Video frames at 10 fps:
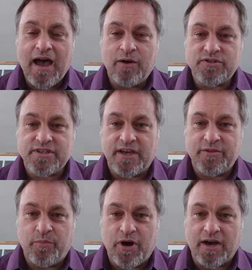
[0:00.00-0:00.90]
outside
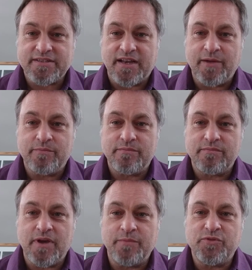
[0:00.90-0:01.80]
the box, and
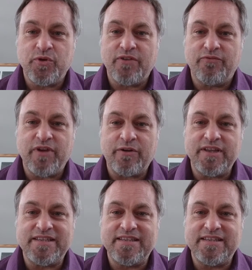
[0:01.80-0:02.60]
I'm doing a very